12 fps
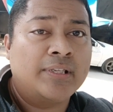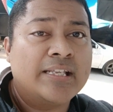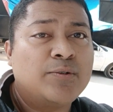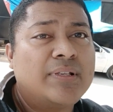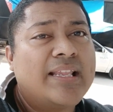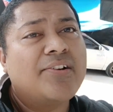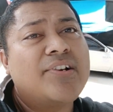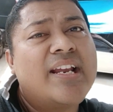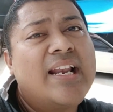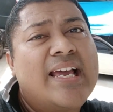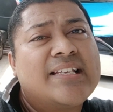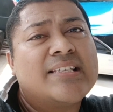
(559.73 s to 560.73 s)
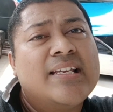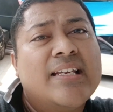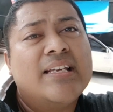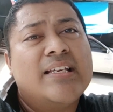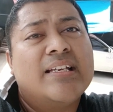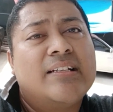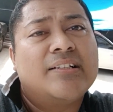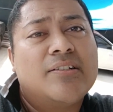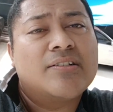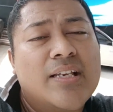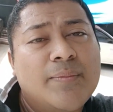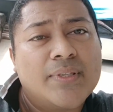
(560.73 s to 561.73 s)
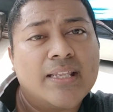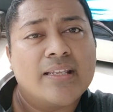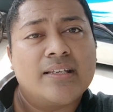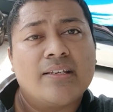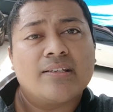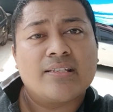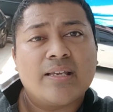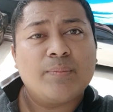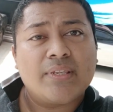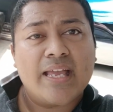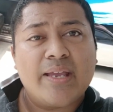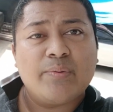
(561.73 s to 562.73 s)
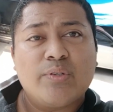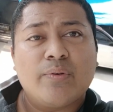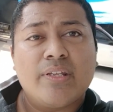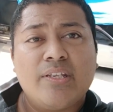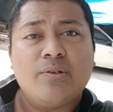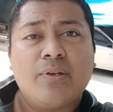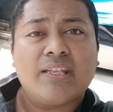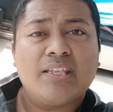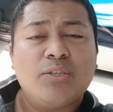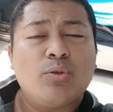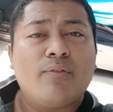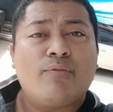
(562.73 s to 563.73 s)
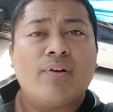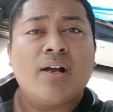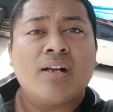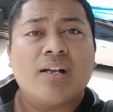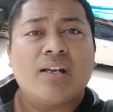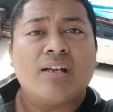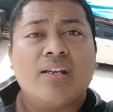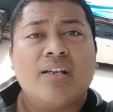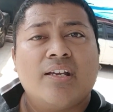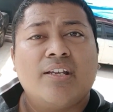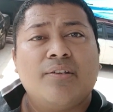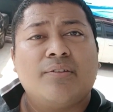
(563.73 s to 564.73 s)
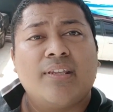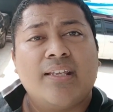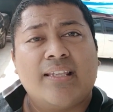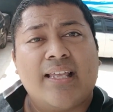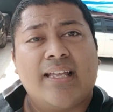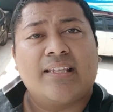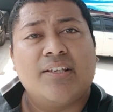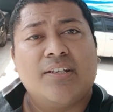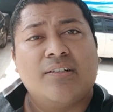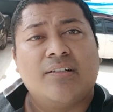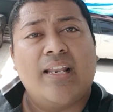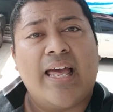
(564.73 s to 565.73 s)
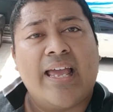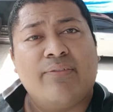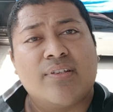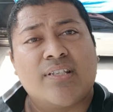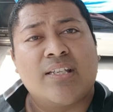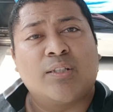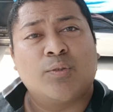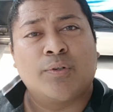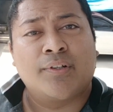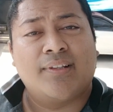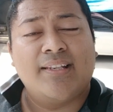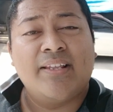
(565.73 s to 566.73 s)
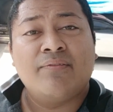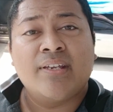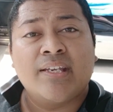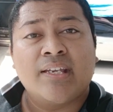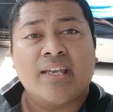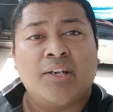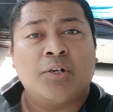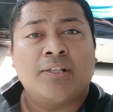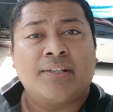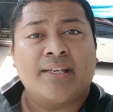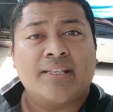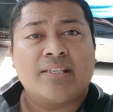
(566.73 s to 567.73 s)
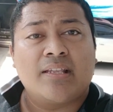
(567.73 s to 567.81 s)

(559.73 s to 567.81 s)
That's what I realized. Sometimes when you get into a funk, you think that life is not worth living and all that.